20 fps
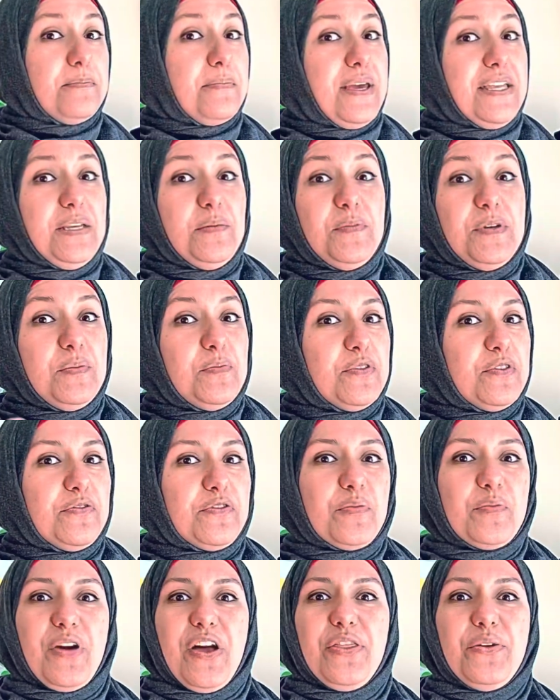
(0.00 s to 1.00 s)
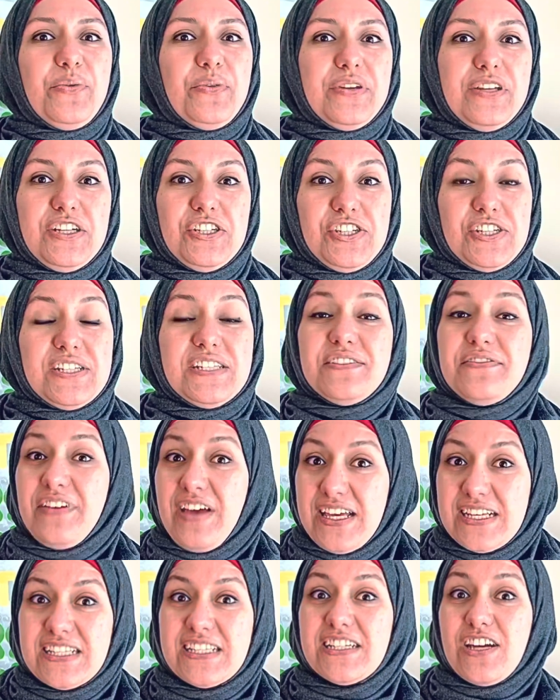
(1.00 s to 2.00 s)
Many people from other religions
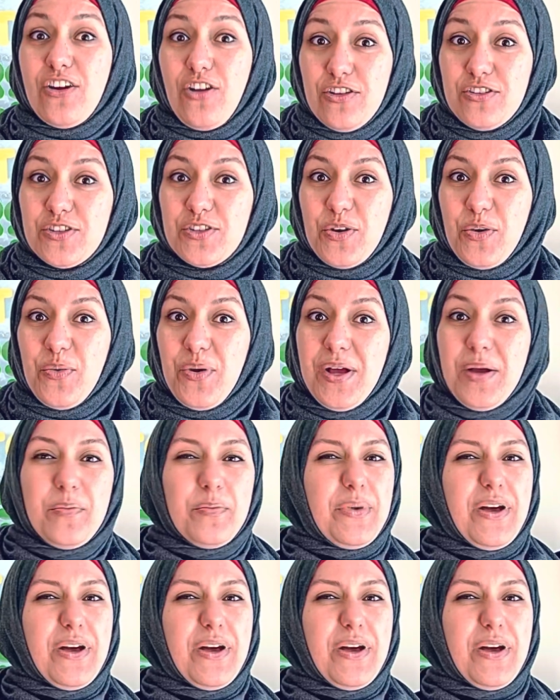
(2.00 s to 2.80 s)
fast also,